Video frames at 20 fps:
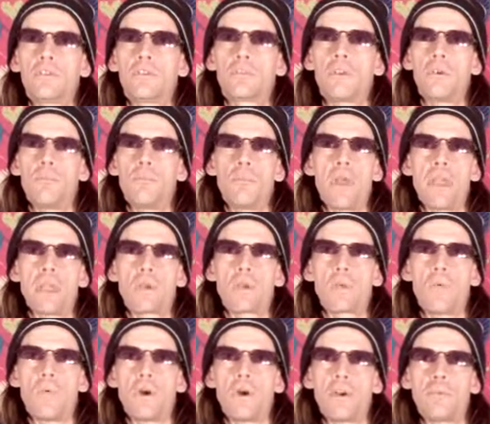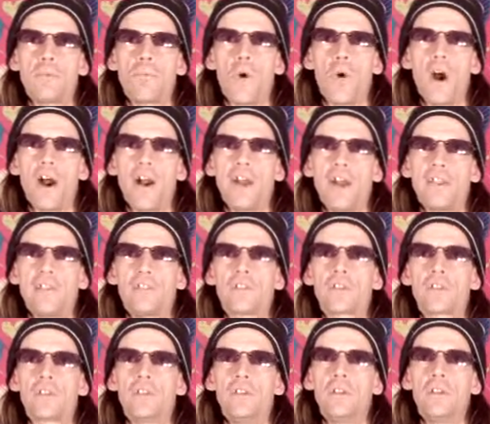to make one wise,
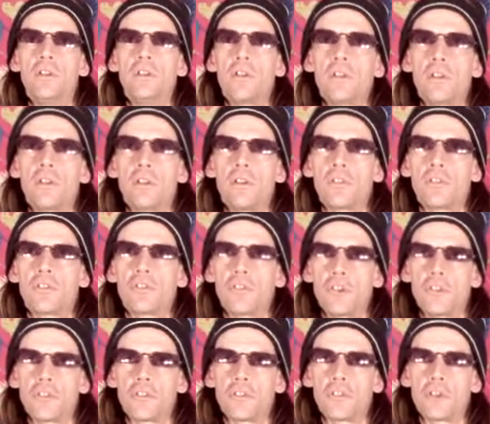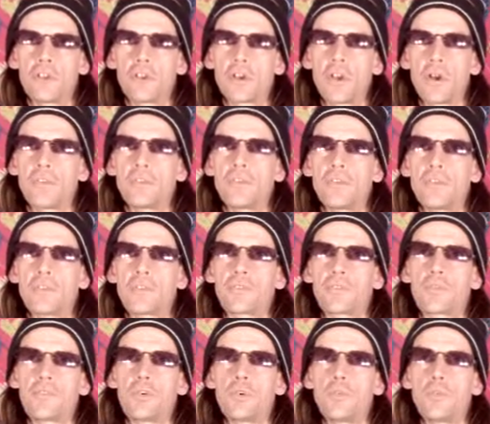she took of its
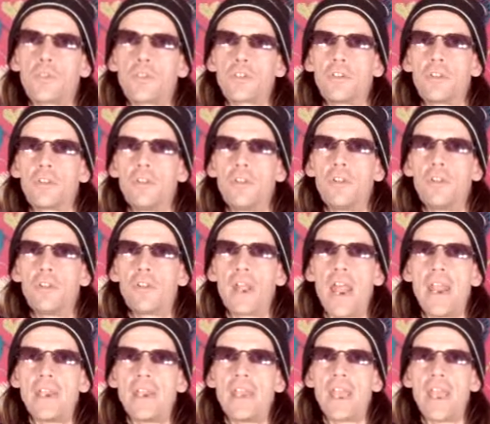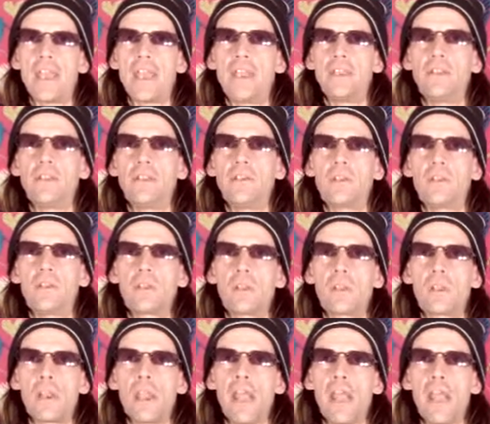fruit and ate,
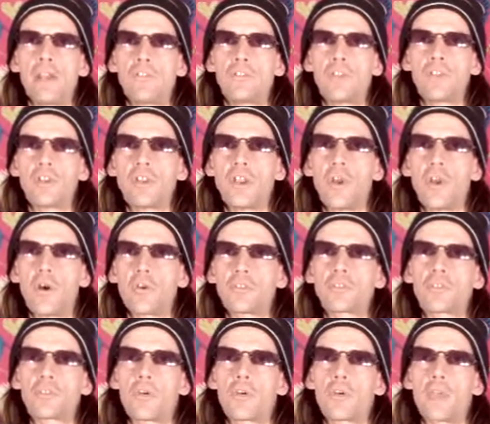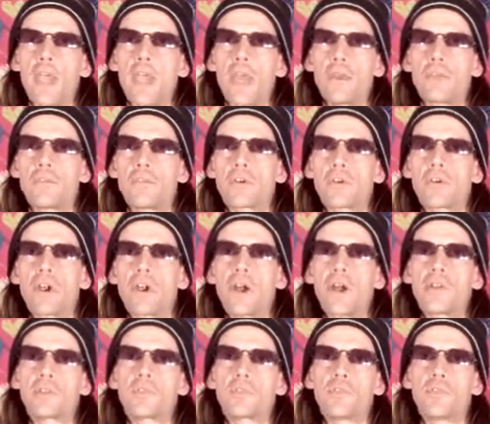and she also gave her
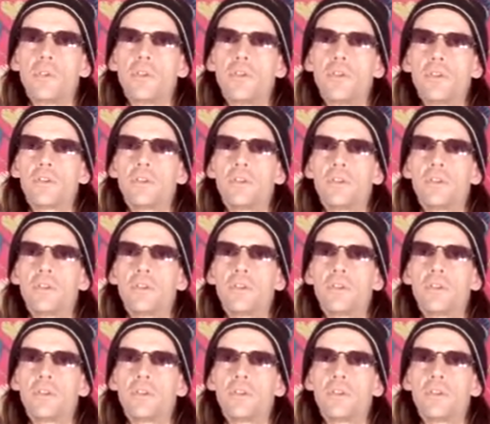husband